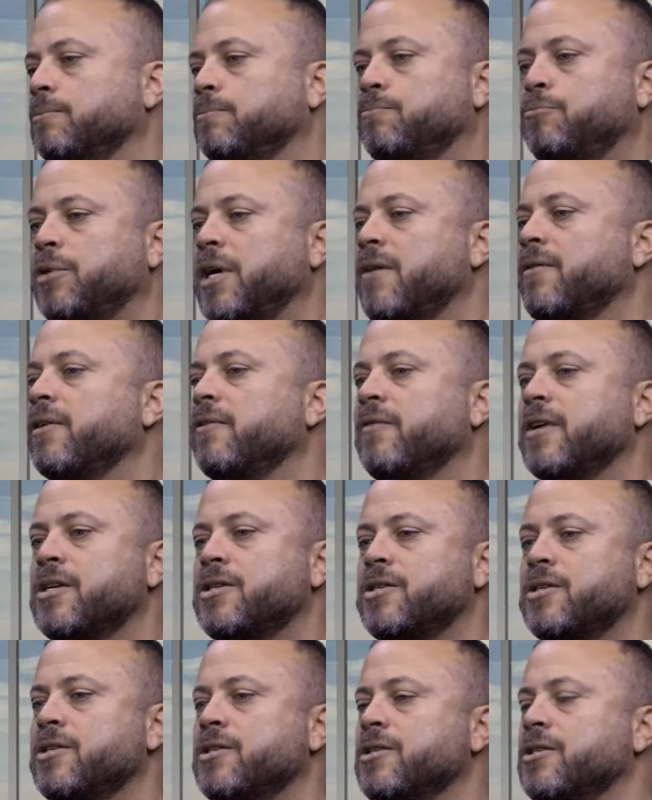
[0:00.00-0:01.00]
private
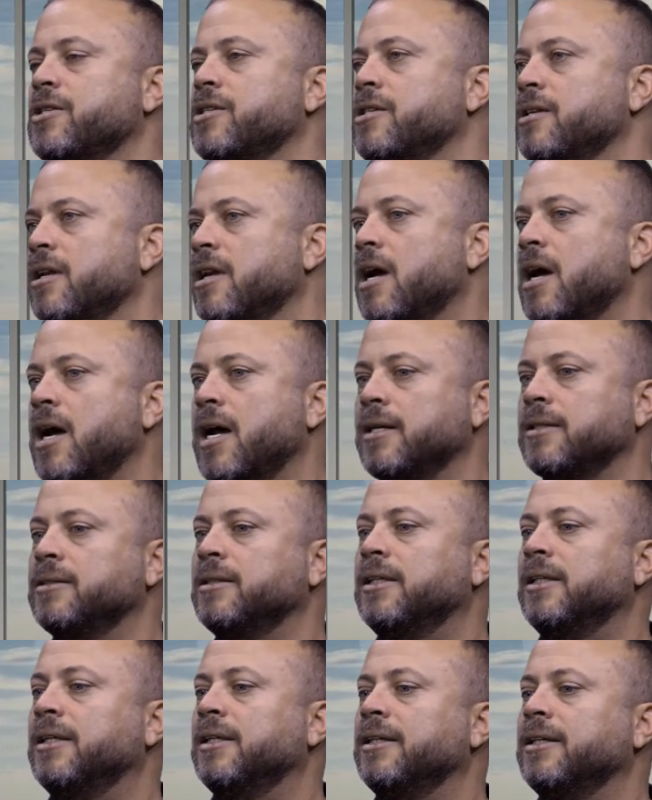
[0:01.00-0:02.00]
investors, not,
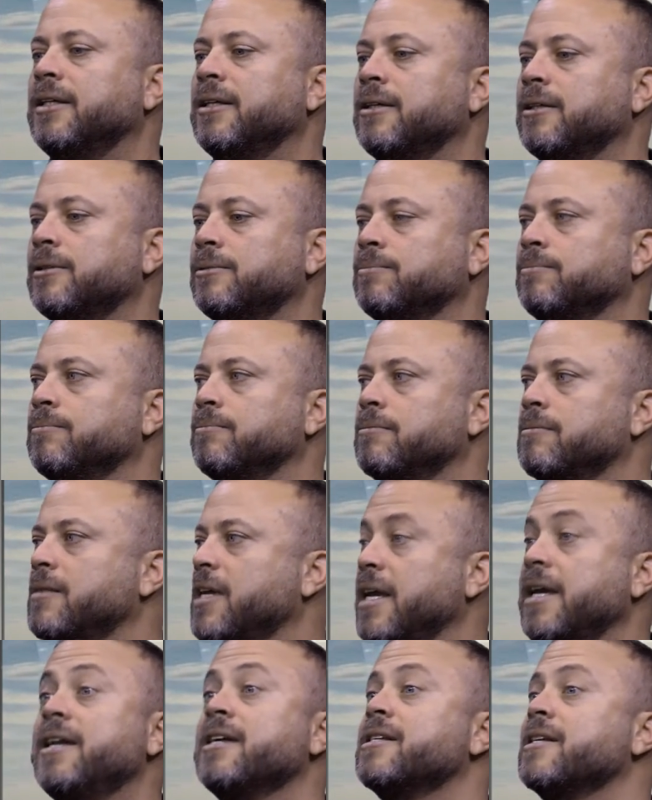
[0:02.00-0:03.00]

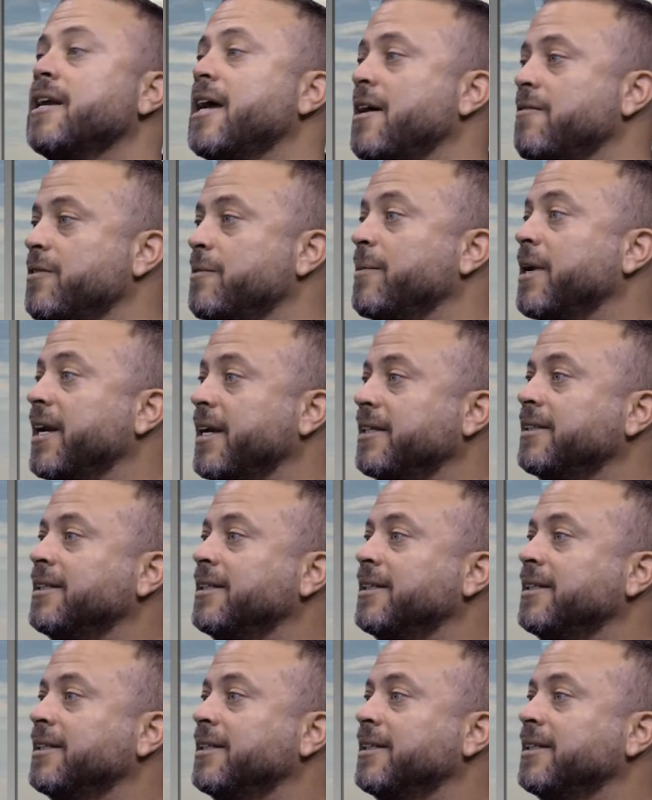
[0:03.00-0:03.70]
he doesn't have the money.